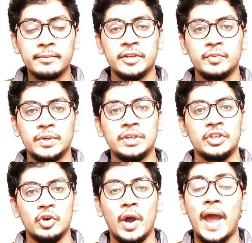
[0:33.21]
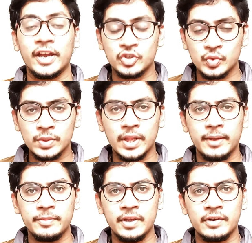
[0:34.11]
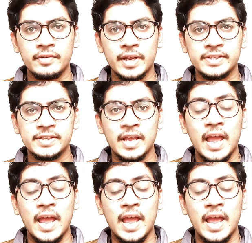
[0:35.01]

between your actual IP address